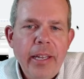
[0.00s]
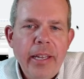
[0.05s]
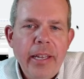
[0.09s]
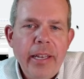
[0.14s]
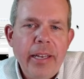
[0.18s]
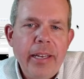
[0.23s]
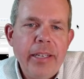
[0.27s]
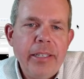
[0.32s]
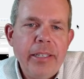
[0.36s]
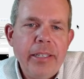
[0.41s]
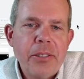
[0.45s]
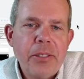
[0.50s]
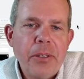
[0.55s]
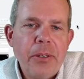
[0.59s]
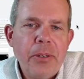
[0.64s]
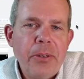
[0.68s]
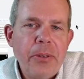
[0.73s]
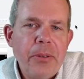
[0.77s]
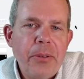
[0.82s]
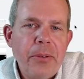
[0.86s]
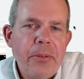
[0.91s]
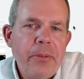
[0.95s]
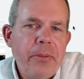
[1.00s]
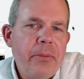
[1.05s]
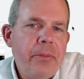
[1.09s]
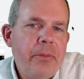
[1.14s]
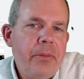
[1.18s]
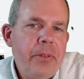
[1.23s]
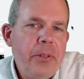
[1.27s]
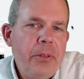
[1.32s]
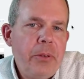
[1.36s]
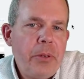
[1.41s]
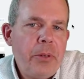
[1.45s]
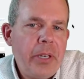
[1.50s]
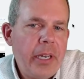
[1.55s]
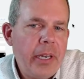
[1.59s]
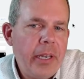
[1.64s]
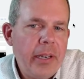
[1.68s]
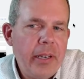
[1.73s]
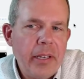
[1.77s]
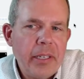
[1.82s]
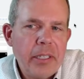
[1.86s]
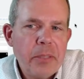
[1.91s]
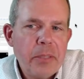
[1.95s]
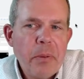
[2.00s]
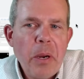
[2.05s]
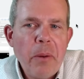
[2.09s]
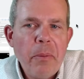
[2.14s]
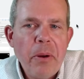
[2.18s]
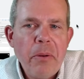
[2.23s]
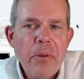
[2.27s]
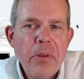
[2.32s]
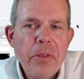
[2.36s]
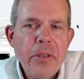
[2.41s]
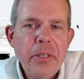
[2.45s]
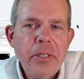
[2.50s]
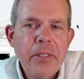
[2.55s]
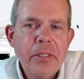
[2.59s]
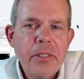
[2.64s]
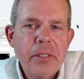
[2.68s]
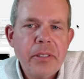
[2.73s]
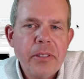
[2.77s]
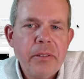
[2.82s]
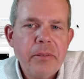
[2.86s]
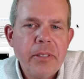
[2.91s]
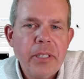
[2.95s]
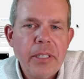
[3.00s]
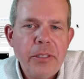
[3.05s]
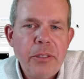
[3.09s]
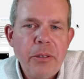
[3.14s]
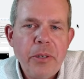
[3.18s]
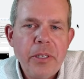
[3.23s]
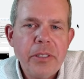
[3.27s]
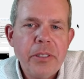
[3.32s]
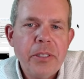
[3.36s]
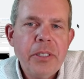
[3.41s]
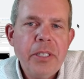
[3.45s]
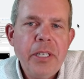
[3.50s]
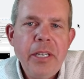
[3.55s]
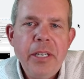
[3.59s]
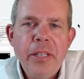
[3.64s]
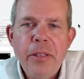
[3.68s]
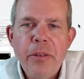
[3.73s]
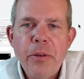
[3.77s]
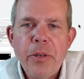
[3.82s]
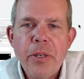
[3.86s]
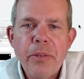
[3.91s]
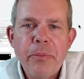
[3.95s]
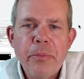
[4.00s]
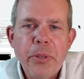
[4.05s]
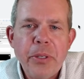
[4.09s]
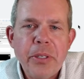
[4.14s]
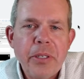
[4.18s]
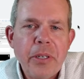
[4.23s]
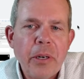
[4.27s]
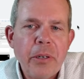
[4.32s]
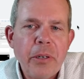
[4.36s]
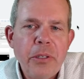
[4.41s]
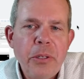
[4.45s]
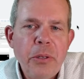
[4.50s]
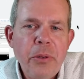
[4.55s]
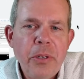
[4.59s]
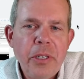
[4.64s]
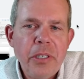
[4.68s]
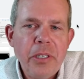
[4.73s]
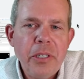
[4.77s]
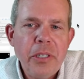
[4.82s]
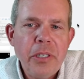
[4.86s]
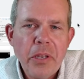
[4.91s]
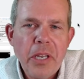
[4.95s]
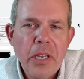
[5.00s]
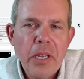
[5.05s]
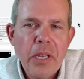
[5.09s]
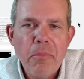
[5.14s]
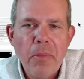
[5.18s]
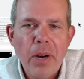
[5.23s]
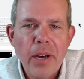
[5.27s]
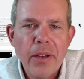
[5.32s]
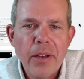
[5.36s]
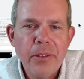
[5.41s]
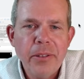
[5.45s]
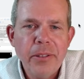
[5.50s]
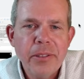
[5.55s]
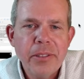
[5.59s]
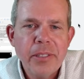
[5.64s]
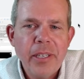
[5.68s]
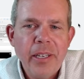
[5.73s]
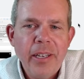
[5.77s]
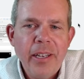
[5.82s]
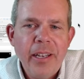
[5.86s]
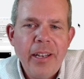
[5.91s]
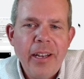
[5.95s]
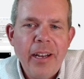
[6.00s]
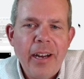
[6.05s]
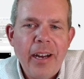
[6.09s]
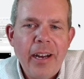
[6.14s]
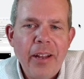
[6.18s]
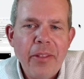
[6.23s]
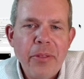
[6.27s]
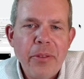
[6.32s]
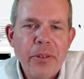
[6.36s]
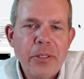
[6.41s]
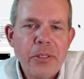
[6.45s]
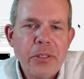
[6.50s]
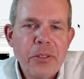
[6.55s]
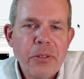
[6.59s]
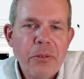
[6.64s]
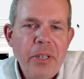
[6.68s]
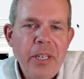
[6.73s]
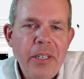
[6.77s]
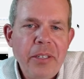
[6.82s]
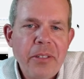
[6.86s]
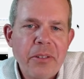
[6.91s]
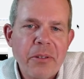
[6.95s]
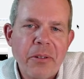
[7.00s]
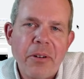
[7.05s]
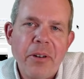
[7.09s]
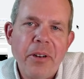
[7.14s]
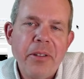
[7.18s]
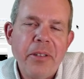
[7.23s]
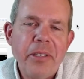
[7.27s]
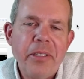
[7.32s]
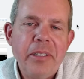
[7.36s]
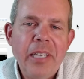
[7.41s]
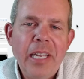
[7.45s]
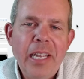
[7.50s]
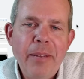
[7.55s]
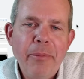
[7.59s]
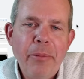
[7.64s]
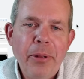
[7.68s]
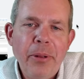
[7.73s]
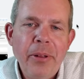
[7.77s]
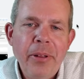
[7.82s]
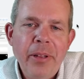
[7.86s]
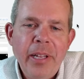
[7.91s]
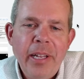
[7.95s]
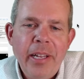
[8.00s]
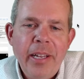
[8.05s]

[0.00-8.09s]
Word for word: And so you can experiment with this. As you can see, you can put cartoonish looking models on the street or on the table